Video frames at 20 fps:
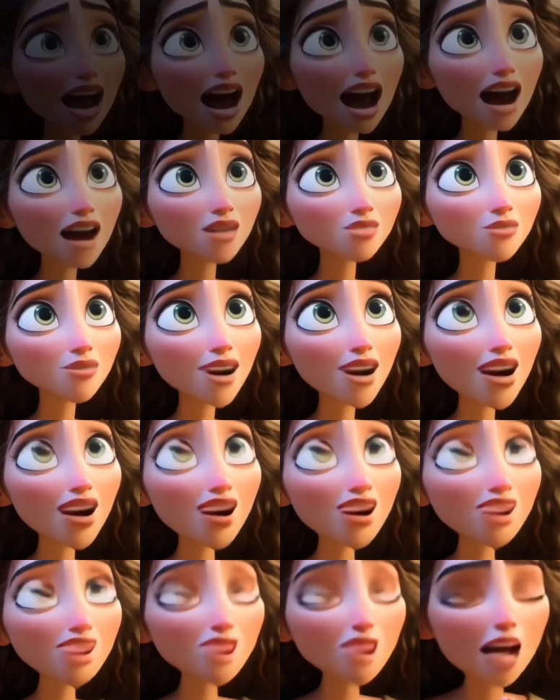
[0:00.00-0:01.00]
Then she
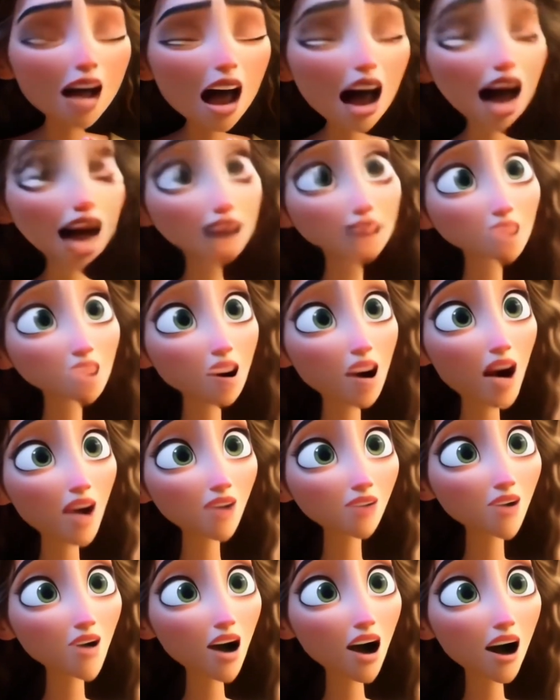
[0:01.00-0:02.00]
called,
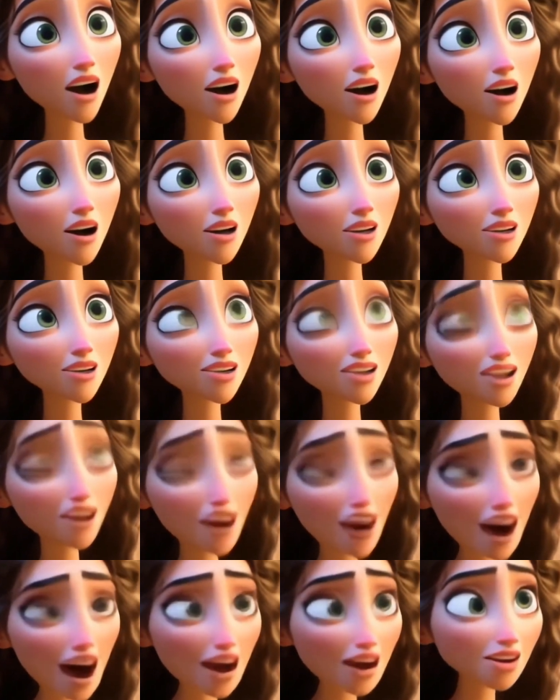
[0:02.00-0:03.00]
"Samson, the
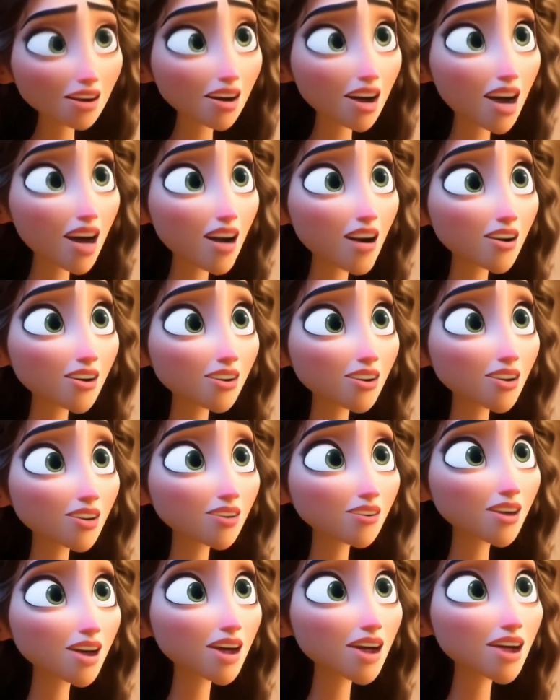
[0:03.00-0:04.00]
Philistines are upon you."